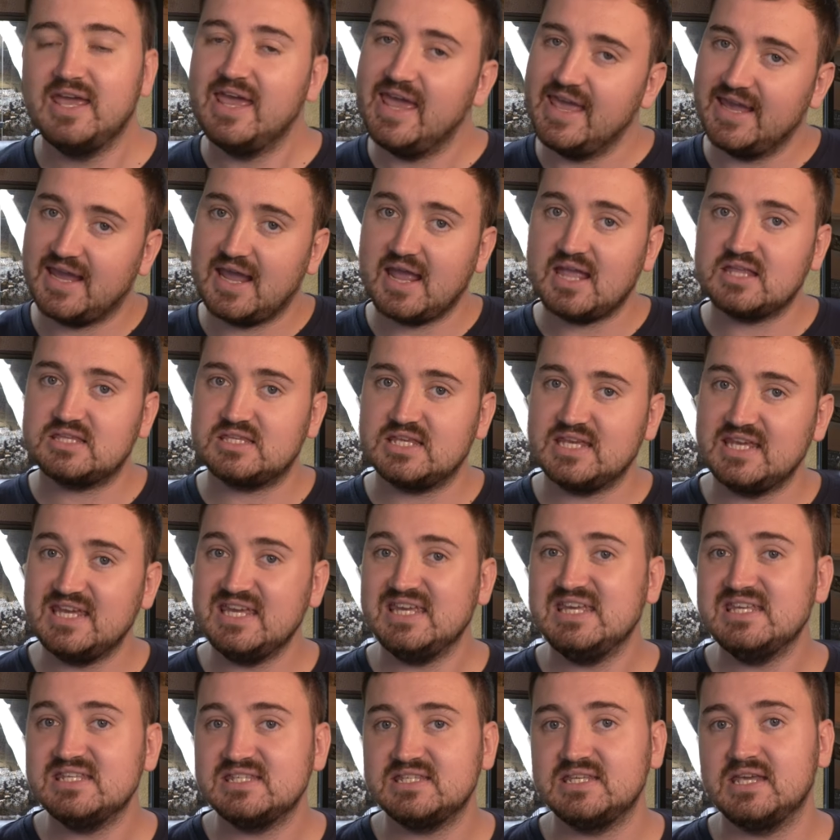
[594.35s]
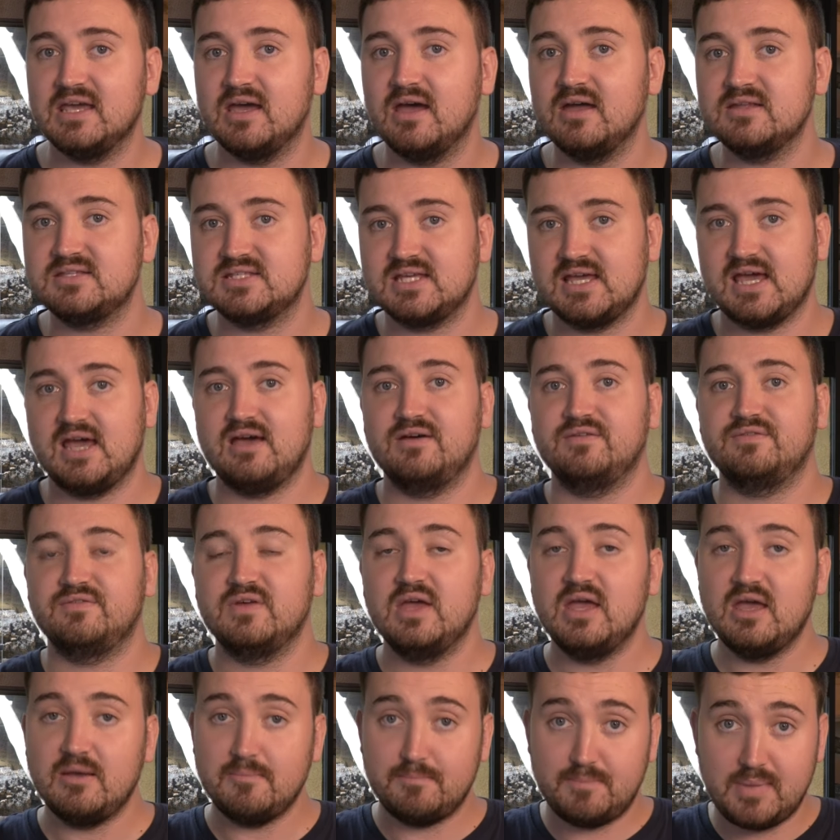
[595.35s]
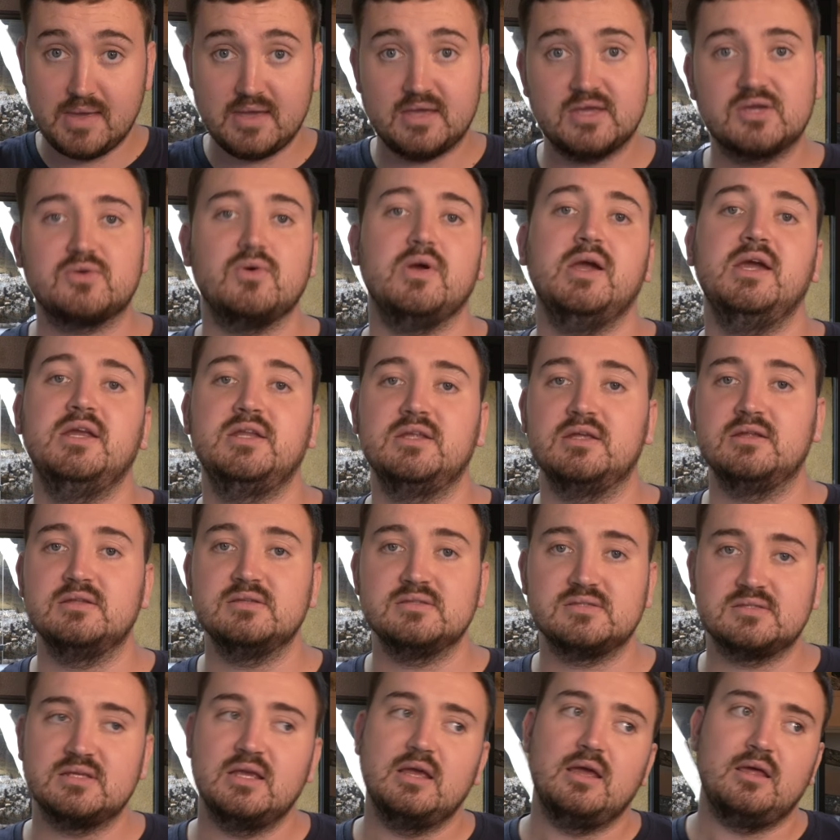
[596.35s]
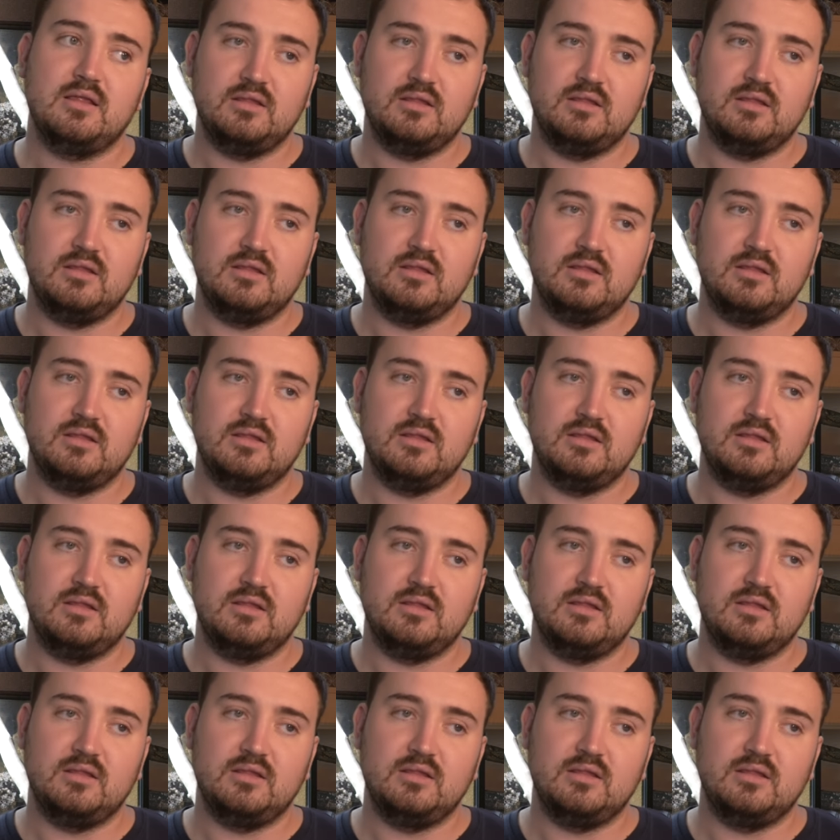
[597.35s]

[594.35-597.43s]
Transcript: It gets easier to have big gradients